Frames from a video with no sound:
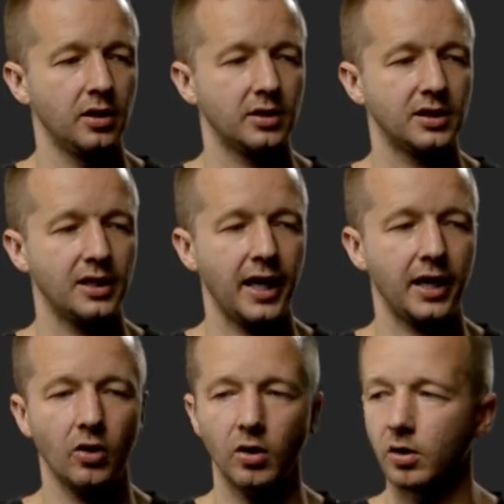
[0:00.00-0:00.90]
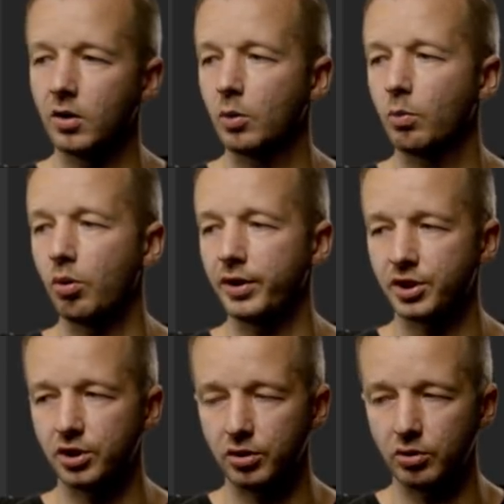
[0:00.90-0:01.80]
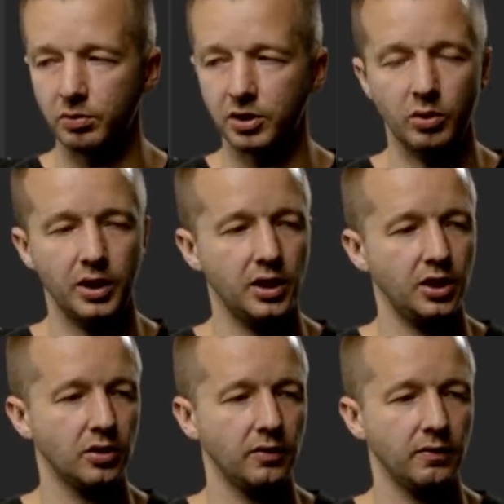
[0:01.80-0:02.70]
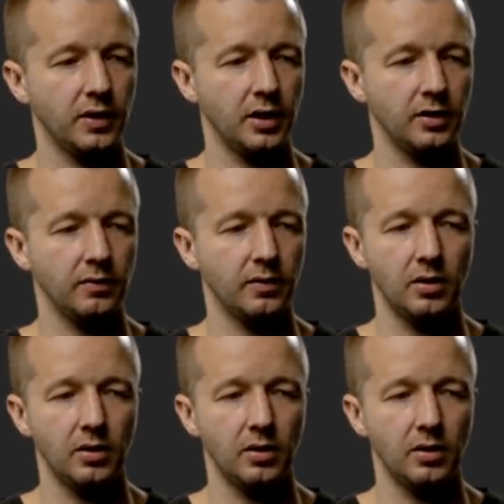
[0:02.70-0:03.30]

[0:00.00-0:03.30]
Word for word: stagger 0.2 between each of uh,